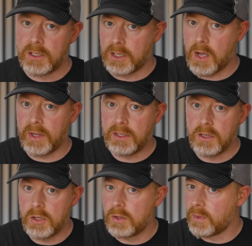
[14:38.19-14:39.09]
you're
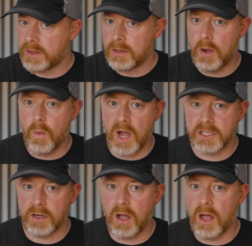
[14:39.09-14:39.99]
going nude with no
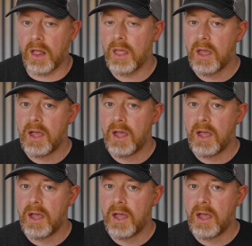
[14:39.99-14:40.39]
watch at all,